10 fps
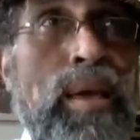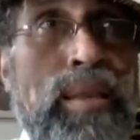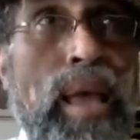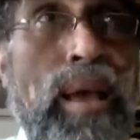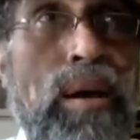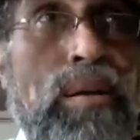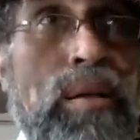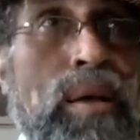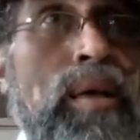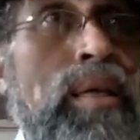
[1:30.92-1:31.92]
Now,
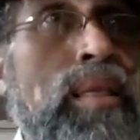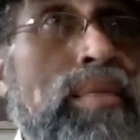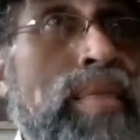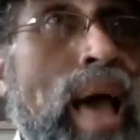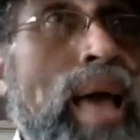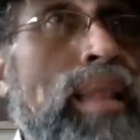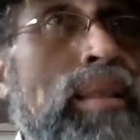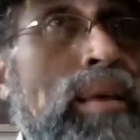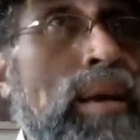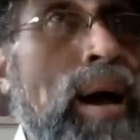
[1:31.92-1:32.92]
that
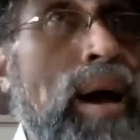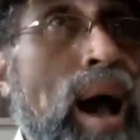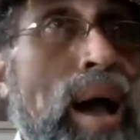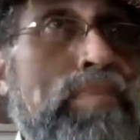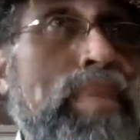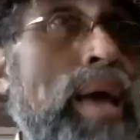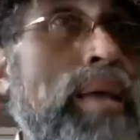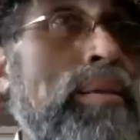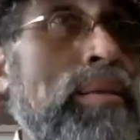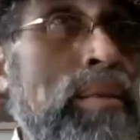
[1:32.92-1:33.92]
chyme,
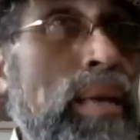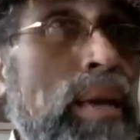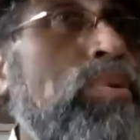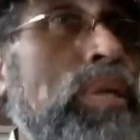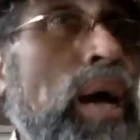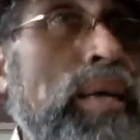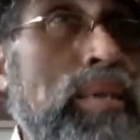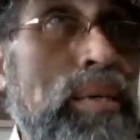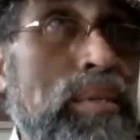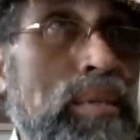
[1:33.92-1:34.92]
that liquid
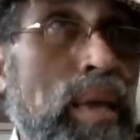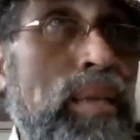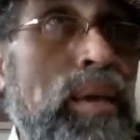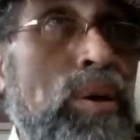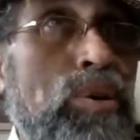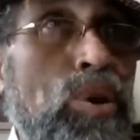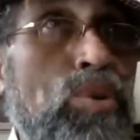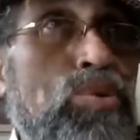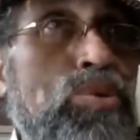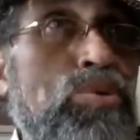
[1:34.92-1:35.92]
digestate,
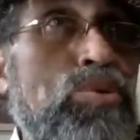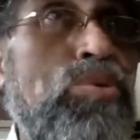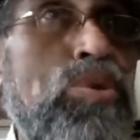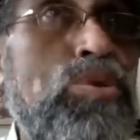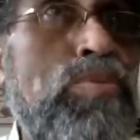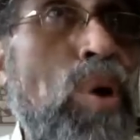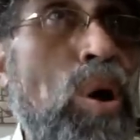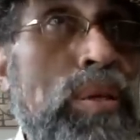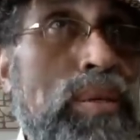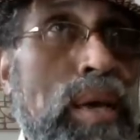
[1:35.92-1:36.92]
goes into the
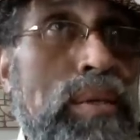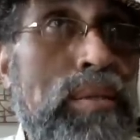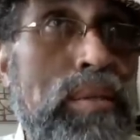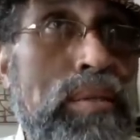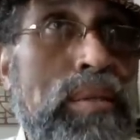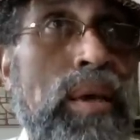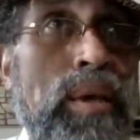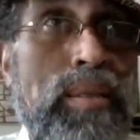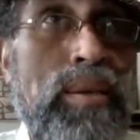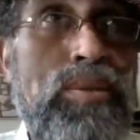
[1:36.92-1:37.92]
small intestines.
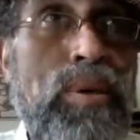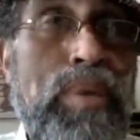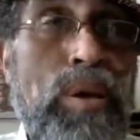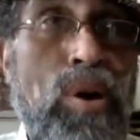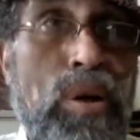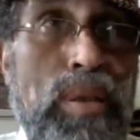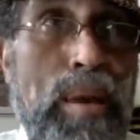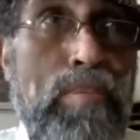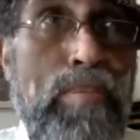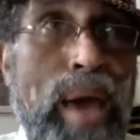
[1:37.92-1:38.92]
There's something called the
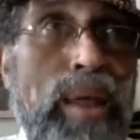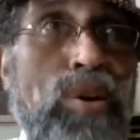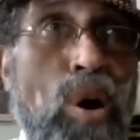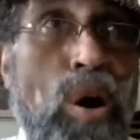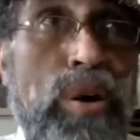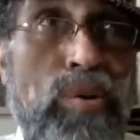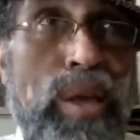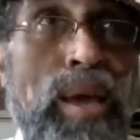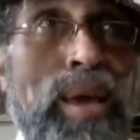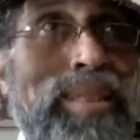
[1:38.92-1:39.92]
hepatic
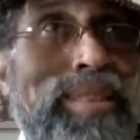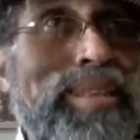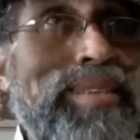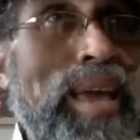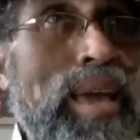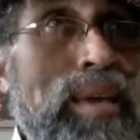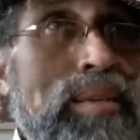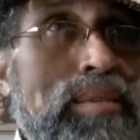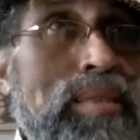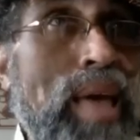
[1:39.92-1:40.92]
artery that
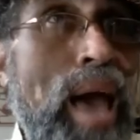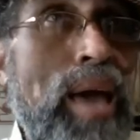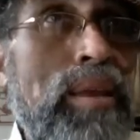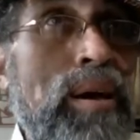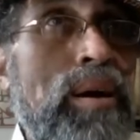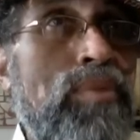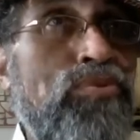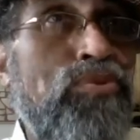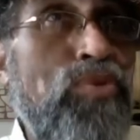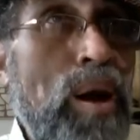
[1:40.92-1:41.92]
takes that
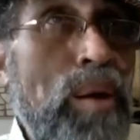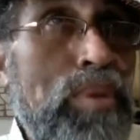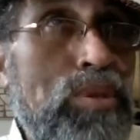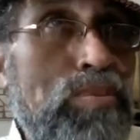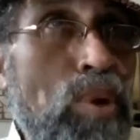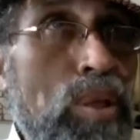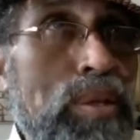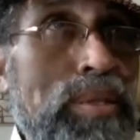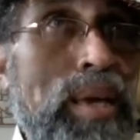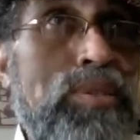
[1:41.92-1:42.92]
from the small
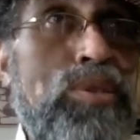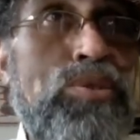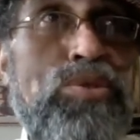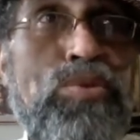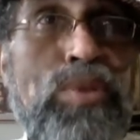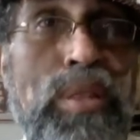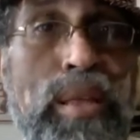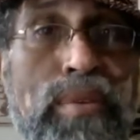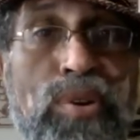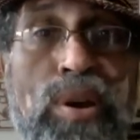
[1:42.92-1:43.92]
intestines to the
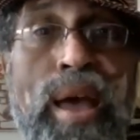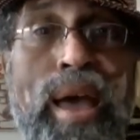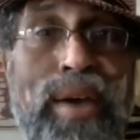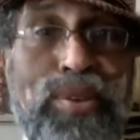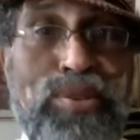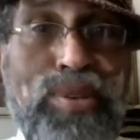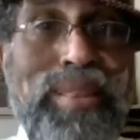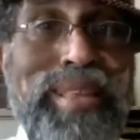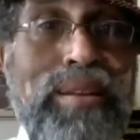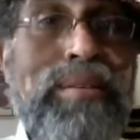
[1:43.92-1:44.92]
liver. And there's a
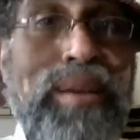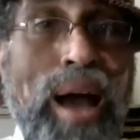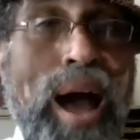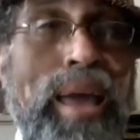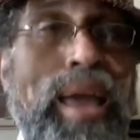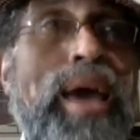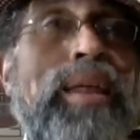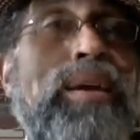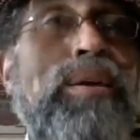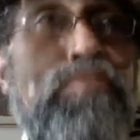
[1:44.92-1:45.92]
little guy at a
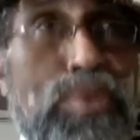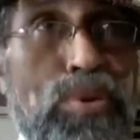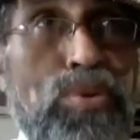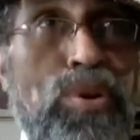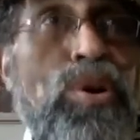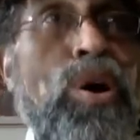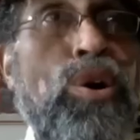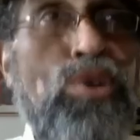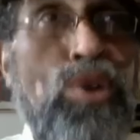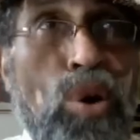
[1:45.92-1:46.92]
computer
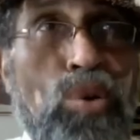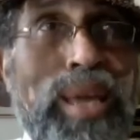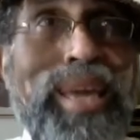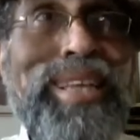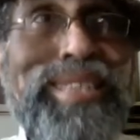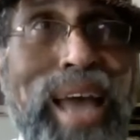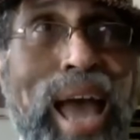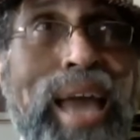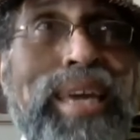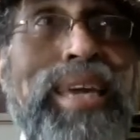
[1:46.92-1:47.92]
coding and
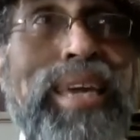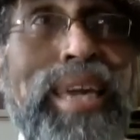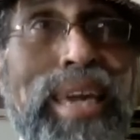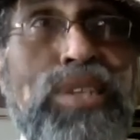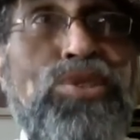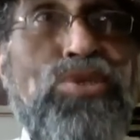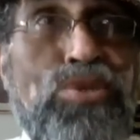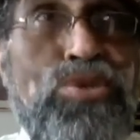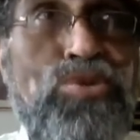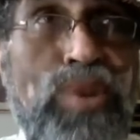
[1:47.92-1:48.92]
tagging each
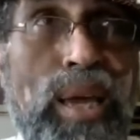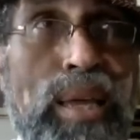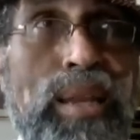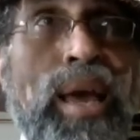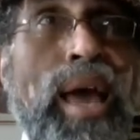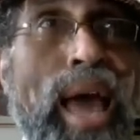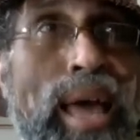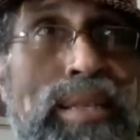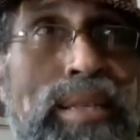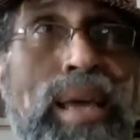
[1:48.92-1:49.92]
nutrient
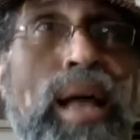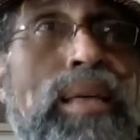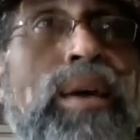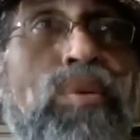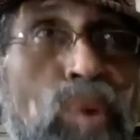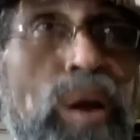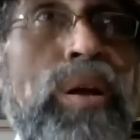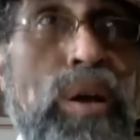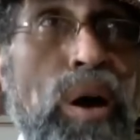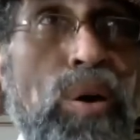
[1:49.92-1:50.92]
and telling it where to
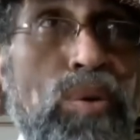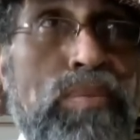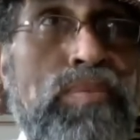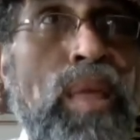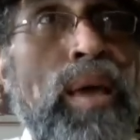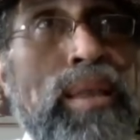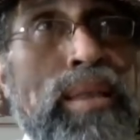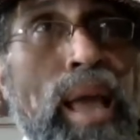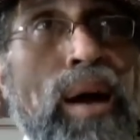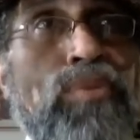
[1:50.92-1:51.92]
go.
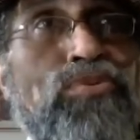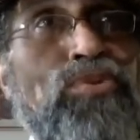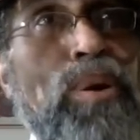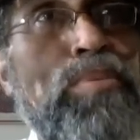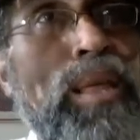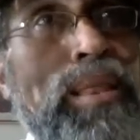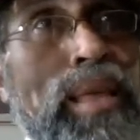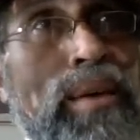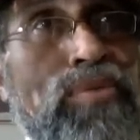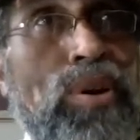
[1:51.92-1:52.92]
Now, from the
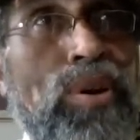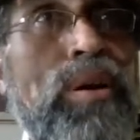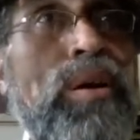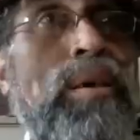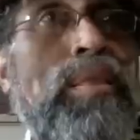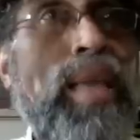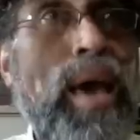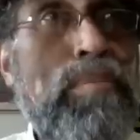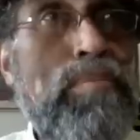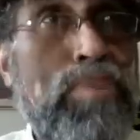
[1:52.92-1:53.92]
liver,
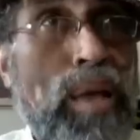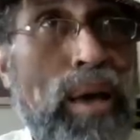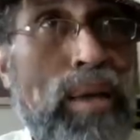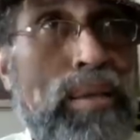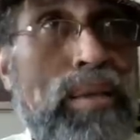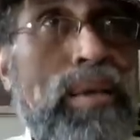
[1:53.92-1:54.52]
that blood